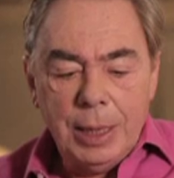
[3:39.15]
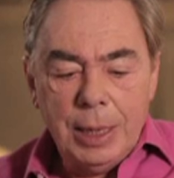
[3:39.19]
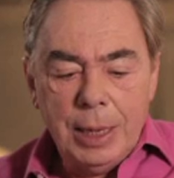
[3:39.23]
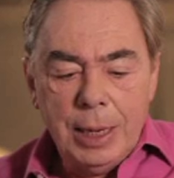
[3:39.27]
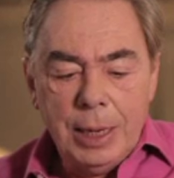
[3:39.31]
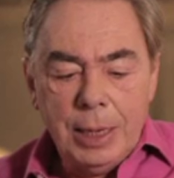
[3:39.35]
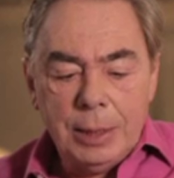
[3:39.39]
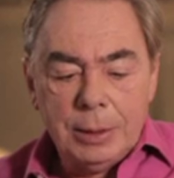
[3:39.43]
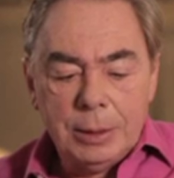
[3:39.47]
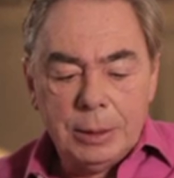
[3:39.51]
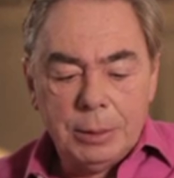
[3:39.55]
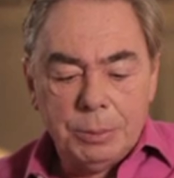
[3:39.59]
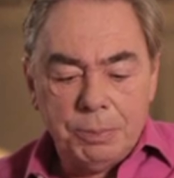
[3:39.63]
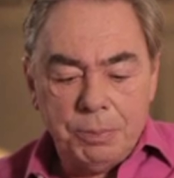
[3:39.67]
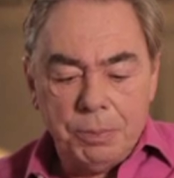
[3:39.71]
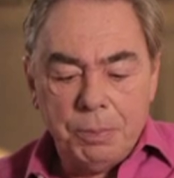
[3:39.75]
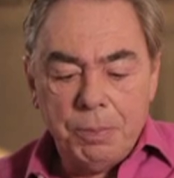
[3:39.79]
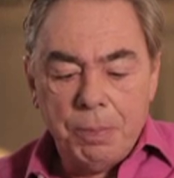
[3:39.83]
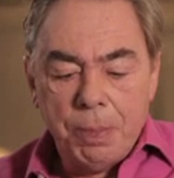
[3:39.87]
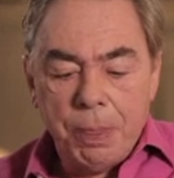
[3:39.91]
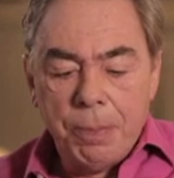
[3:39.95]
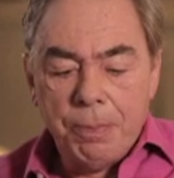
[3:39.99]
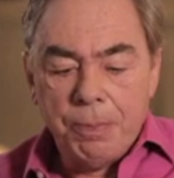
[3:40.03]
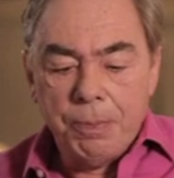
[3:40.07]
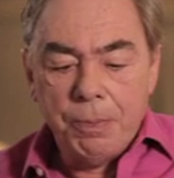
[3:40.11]
it's
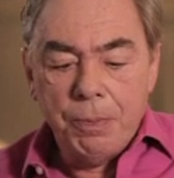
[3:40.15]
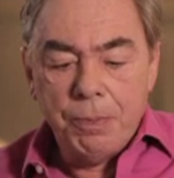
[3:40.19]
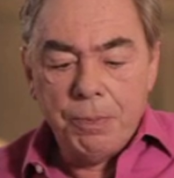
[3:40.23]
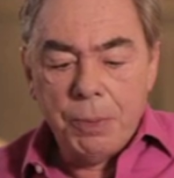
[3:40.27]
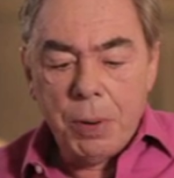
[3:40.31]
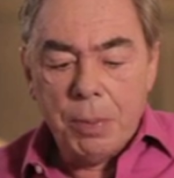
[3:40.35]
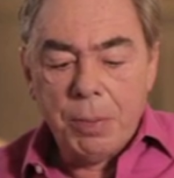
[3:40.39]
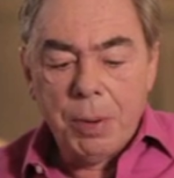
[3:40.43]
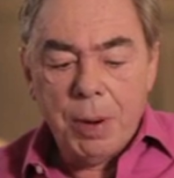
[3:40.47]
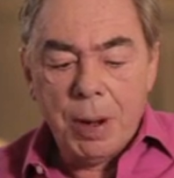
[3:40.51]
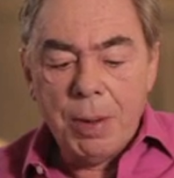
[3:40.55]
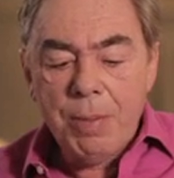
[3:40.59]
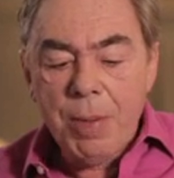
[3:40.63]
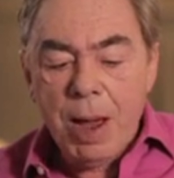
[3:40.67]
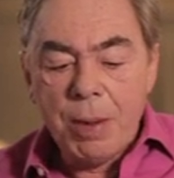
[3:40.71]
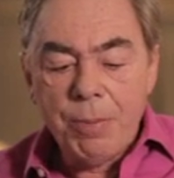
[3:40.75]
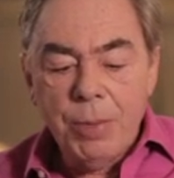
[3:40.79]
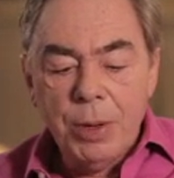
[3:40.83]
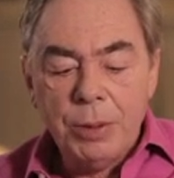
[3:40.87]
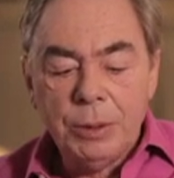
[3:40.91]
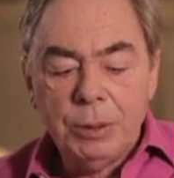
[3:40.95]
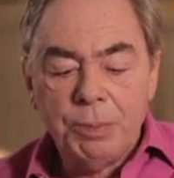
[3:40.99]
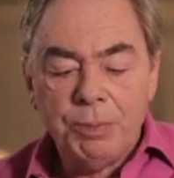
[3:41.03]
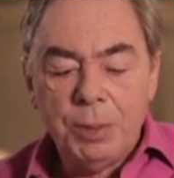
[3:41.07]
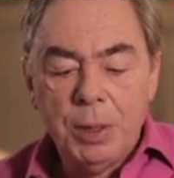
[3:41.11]
probably my
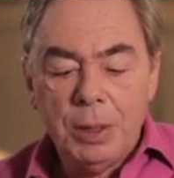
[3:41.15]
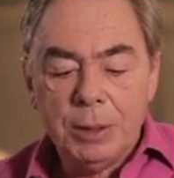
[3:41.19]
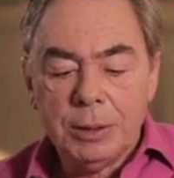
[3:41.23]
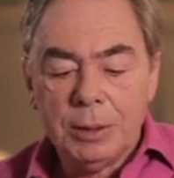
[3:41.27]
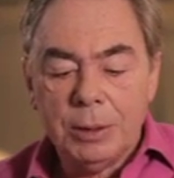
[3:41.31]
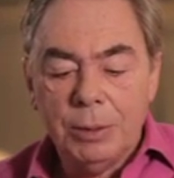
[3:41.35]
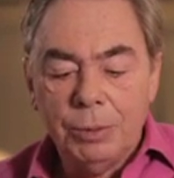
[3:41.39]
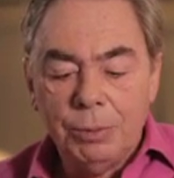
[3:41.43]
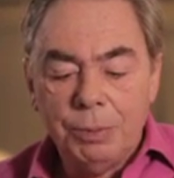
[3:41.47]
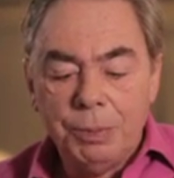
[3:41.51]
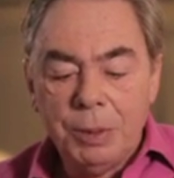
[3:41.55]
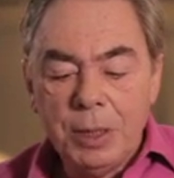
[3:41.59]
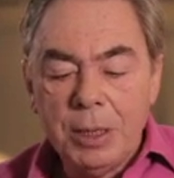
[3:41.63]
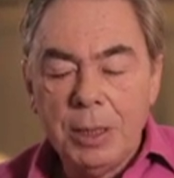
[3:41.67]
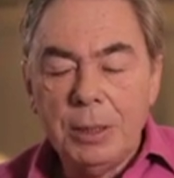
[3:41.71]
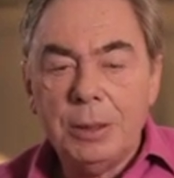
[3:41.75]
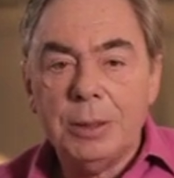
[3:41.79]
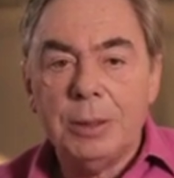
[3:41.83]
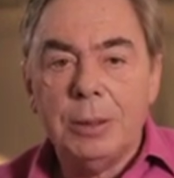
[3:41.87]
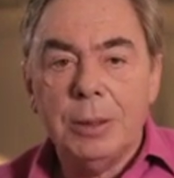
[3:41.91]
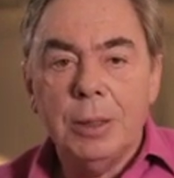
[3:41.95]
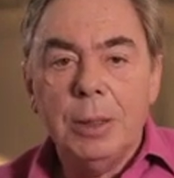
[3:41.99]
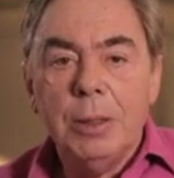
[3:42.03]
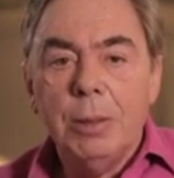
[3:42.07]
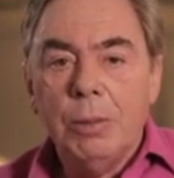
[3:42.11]
most personal
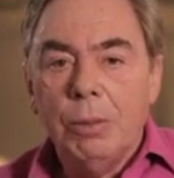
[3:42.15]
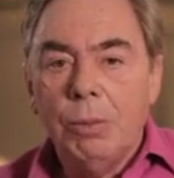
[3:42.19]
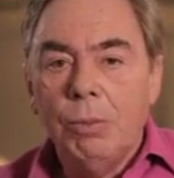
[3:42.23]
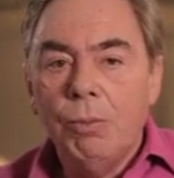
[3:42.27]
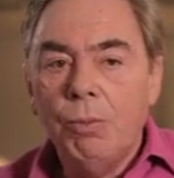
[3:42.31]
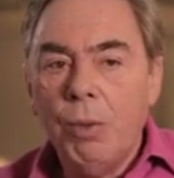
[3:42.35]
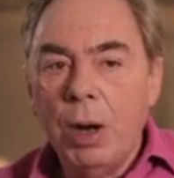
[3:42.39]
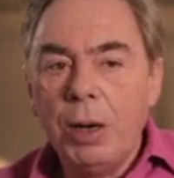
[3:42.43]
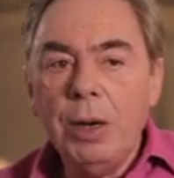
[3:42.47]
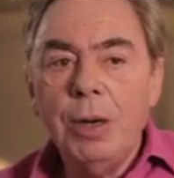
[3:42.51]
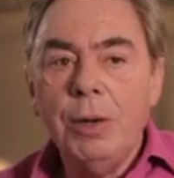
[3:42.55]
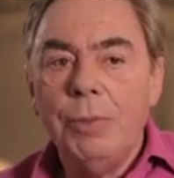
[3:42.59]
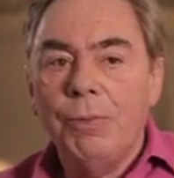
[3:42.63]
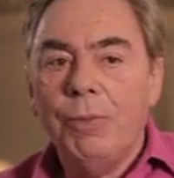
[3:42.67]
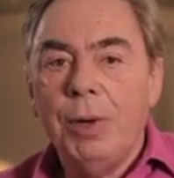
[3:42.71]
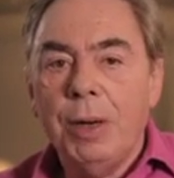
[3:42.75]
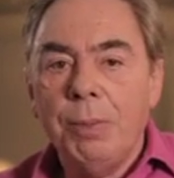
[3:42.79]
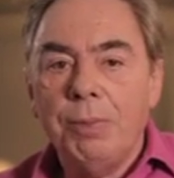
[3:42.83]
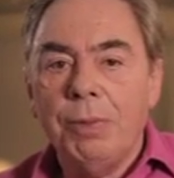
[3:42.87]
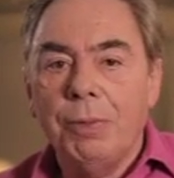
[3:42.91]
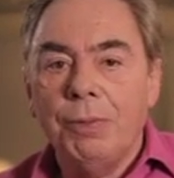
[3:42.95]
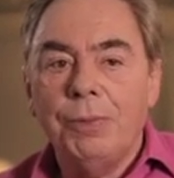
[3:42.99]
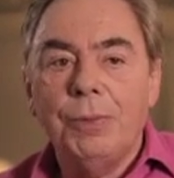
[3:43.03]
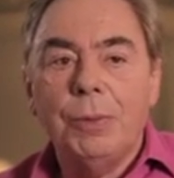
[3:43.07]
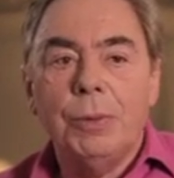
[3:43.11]
piece, wonderfully
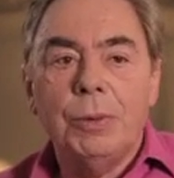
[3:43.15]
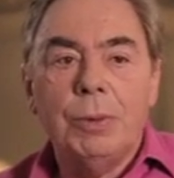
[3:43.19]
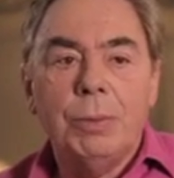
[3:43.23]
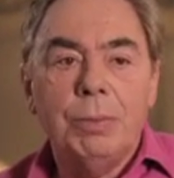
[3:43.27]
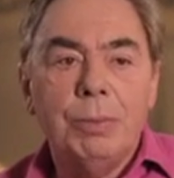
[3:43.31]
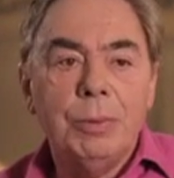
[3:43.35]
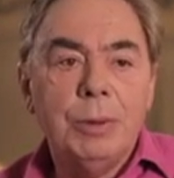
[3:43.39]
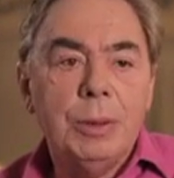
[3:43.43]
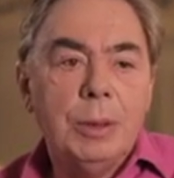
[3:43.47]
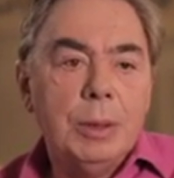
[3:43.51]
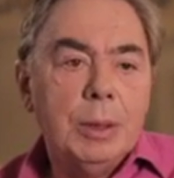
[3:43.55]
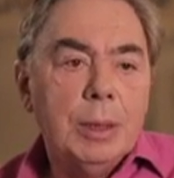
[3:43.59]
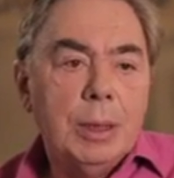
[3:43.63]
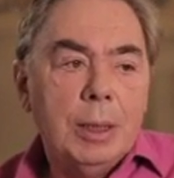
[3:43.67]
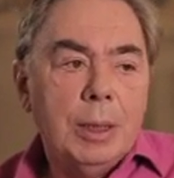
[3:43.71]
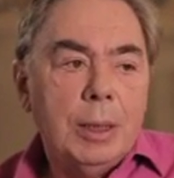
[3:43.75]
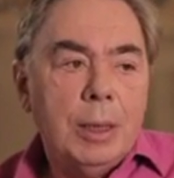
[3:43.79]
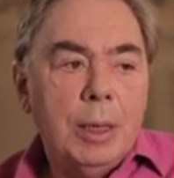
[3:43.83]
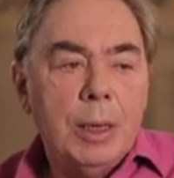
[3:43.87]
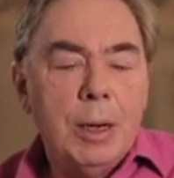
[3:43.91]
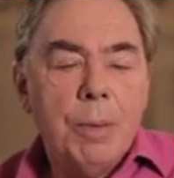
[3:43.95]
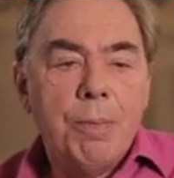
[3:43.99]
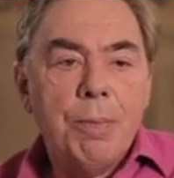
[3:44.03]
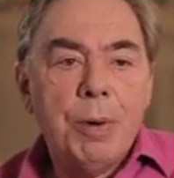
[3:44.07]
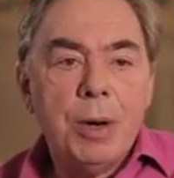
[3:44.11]
performed,
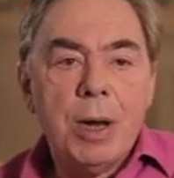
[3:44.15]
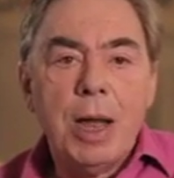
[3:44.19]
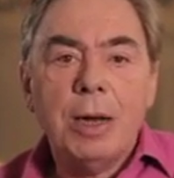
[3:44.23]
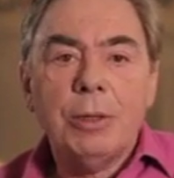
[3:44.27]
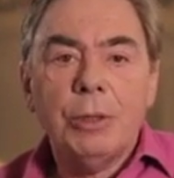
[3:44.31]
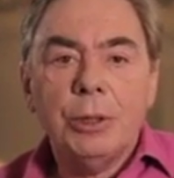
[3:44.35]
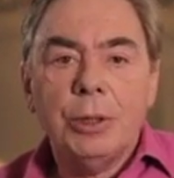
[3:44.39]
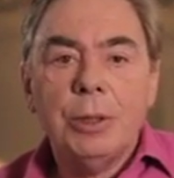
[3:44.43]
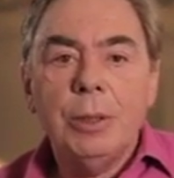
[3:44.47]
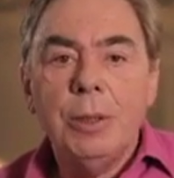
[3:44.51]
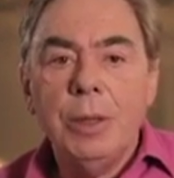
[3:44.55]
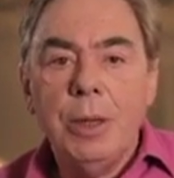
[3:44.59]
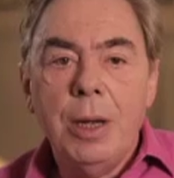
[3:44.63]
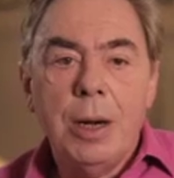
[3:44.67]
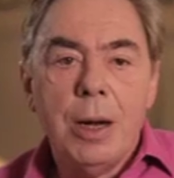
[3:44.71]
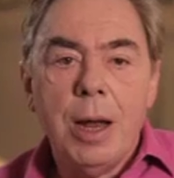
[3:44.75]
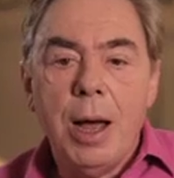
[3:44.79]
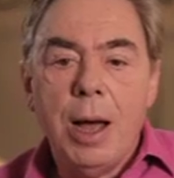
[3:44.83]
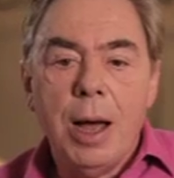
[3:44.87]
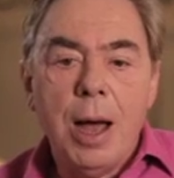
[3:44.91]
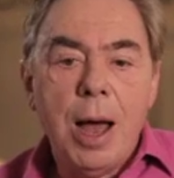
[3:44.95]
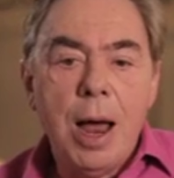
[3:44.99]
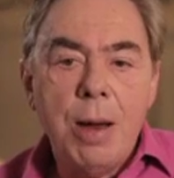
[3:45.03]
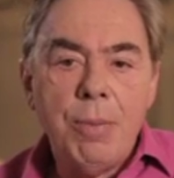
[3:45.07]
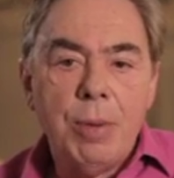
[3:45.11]
in a production that
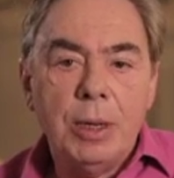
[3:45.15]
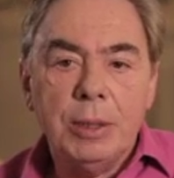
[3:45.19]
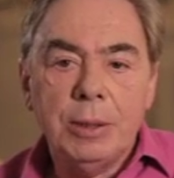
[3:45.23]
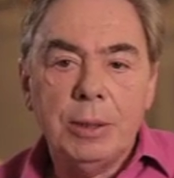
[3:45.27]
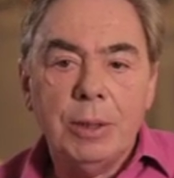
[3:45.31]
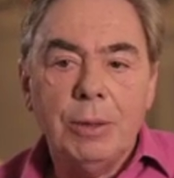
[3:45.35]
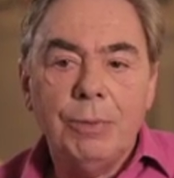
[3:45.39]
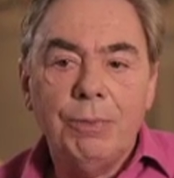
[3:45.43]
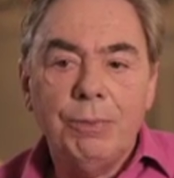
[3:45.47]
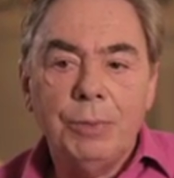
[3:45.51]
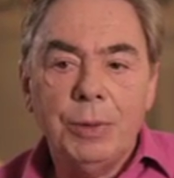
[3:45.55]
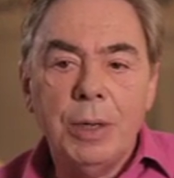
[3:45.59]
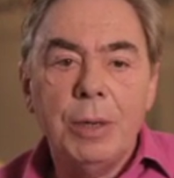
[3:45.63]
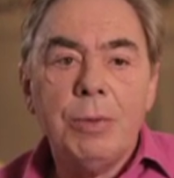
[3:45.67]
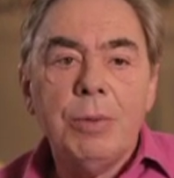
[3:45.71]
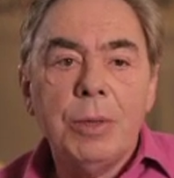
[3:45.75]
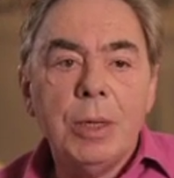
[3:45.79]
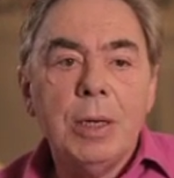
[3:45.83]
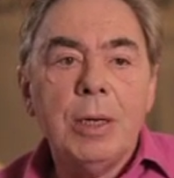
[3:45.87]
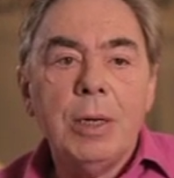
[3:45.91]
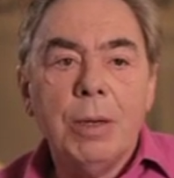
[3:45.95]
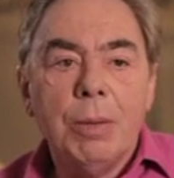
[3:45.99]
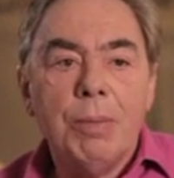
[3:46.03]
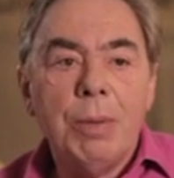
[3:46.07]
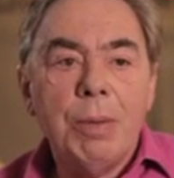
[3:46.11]
I myself don't
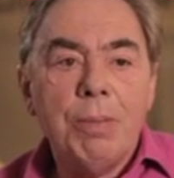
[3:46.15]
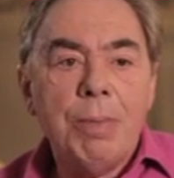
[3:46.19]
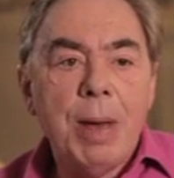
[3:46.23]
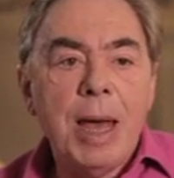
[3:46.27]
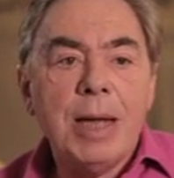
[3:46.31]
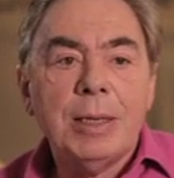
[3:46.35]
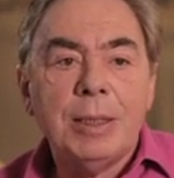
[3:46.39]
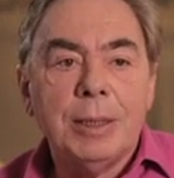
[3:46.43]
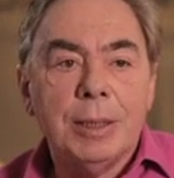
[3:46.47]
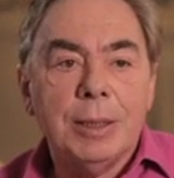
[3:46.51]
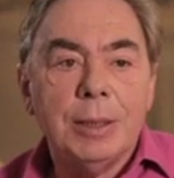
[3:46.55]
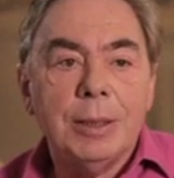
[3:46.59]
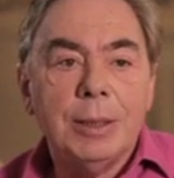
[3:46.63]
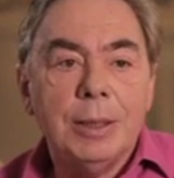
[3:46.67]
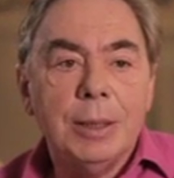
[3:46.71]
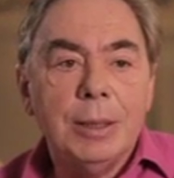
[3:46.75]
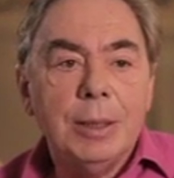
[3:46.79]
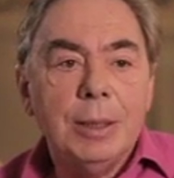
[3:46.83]
think could be bettered.